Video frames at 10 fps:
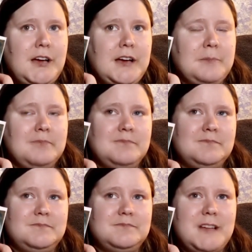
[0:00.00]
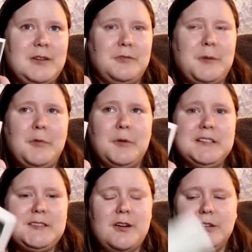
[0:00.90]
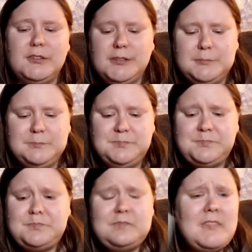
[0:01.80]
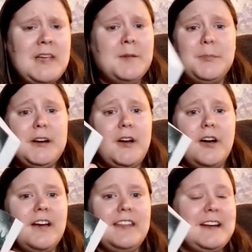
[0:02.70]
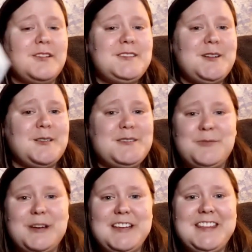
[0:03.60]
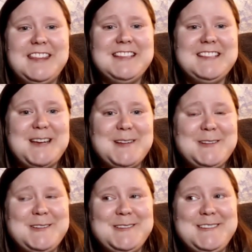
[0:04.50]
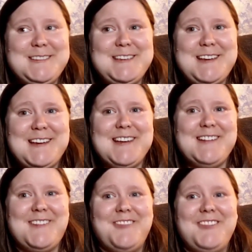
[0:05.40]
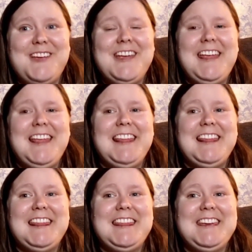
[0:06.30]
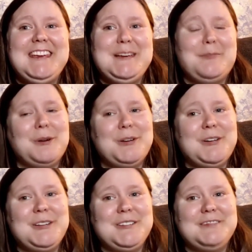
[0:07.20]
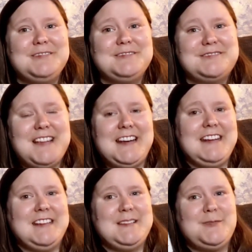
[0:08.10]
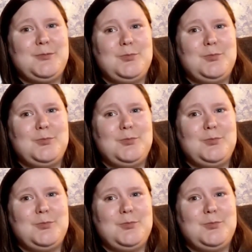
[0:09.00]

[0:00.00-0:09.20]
I don't remember what it's called, but it all starts with sections of the book that is